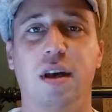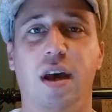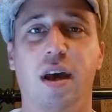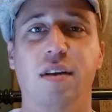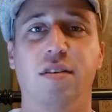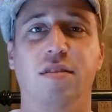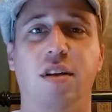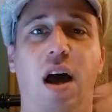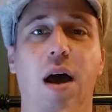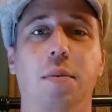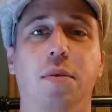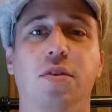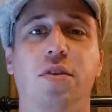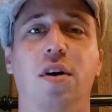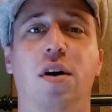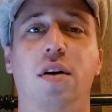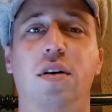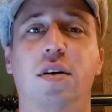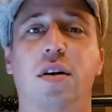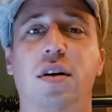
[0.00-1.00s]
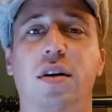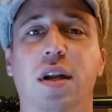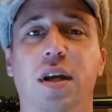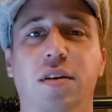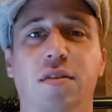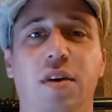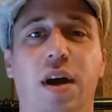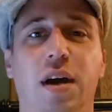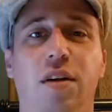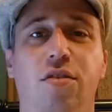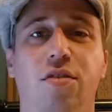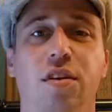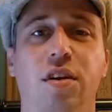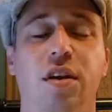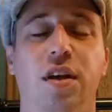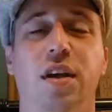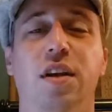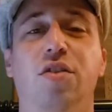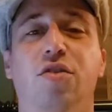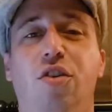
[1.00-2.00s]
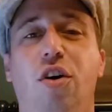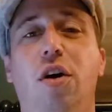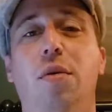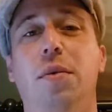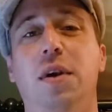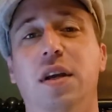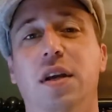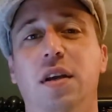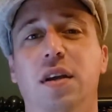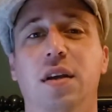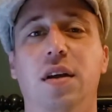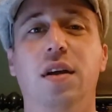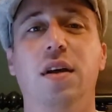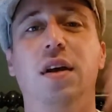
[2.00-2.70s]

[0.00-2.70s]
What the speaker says: as time has gone on, they've actually, in Germany,